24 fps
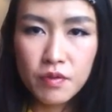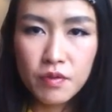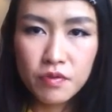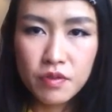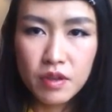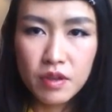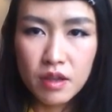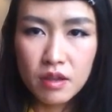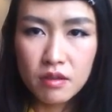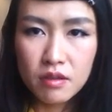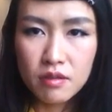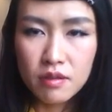
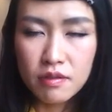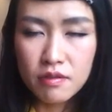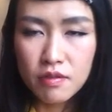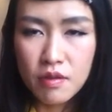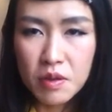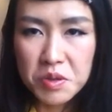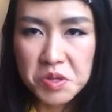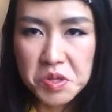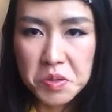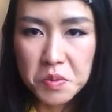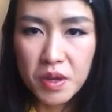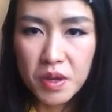15 to
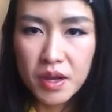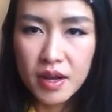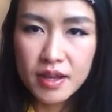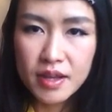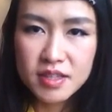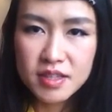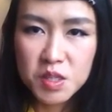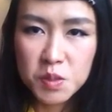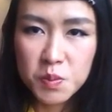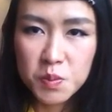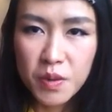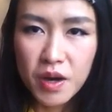20
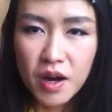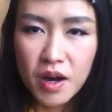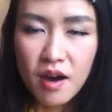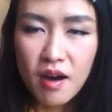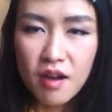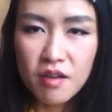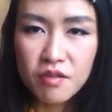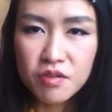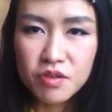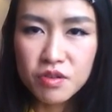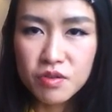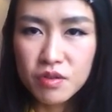minutes, but
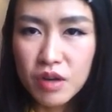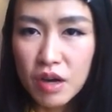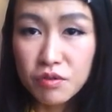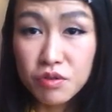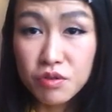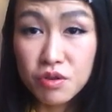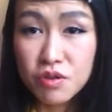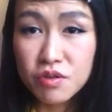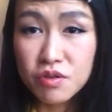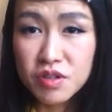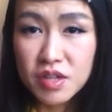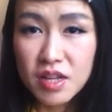I
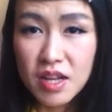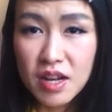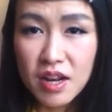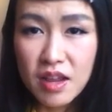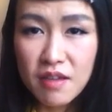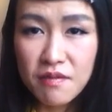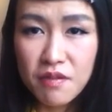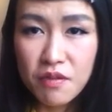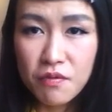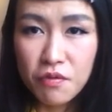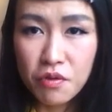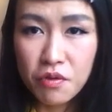would usually
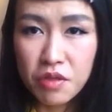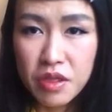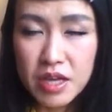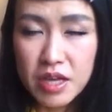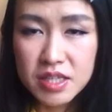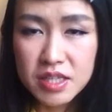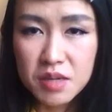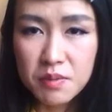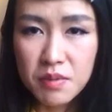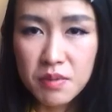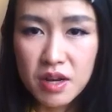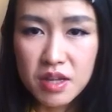leave it for
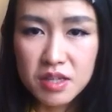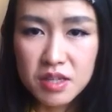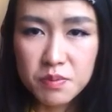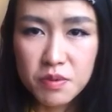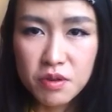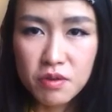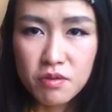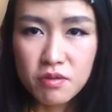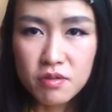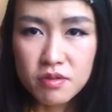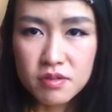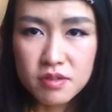30 minutes
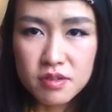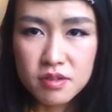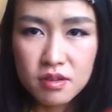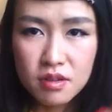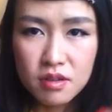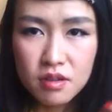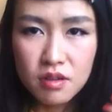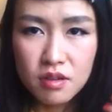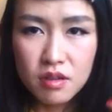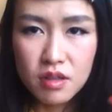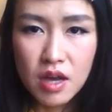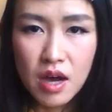
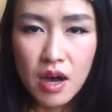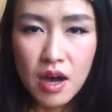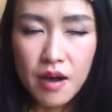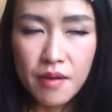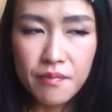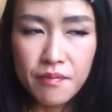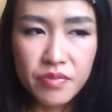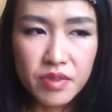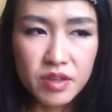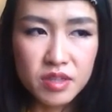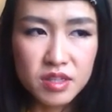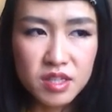
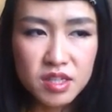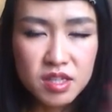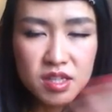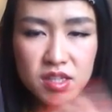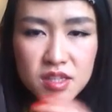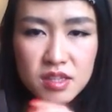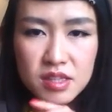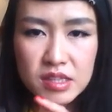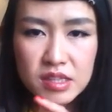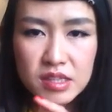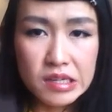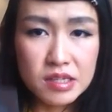
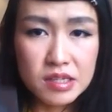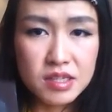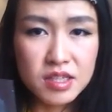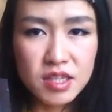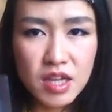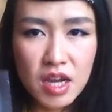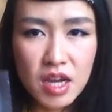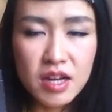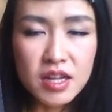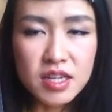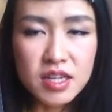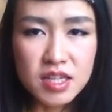because this
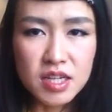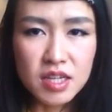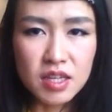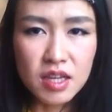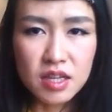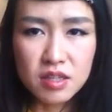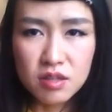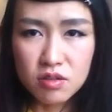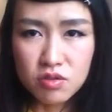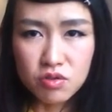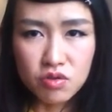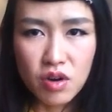jelly sheet
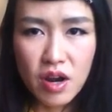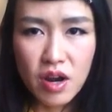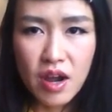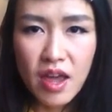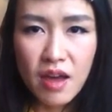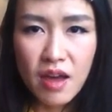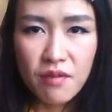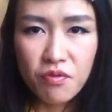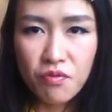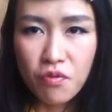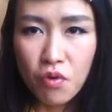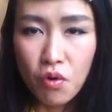doesn't dry
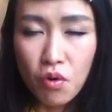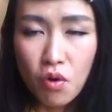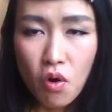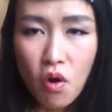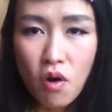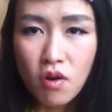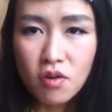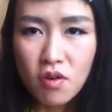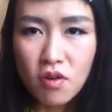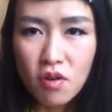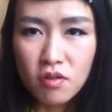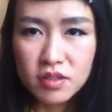up for a
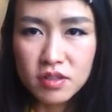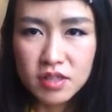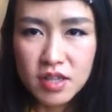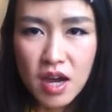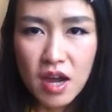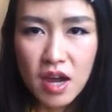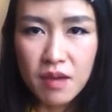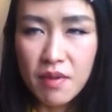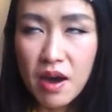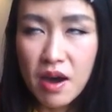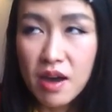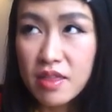long, long
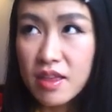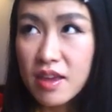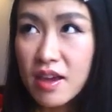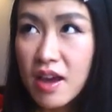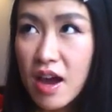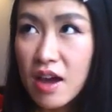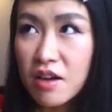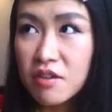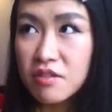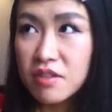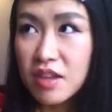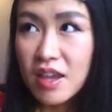time. I think
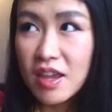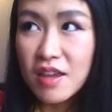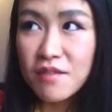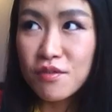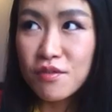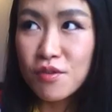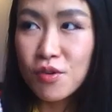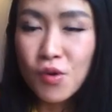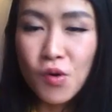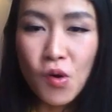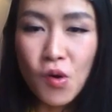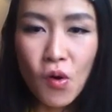I could
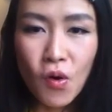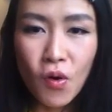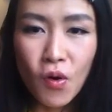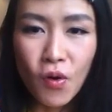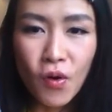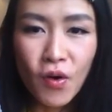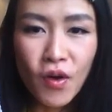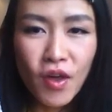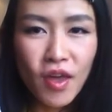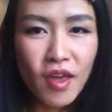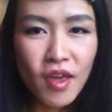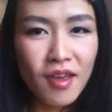even
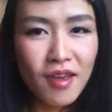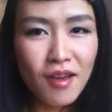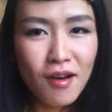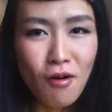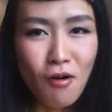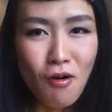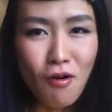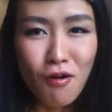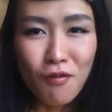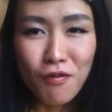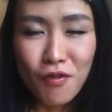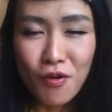go
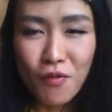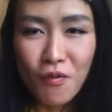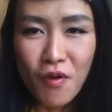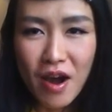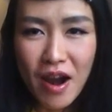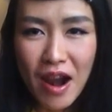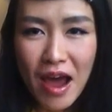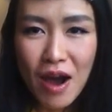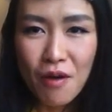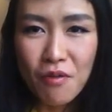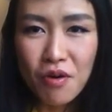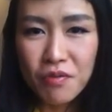over
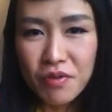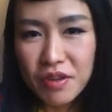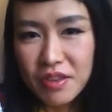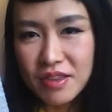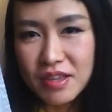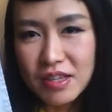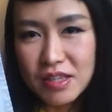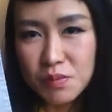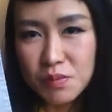1 hour with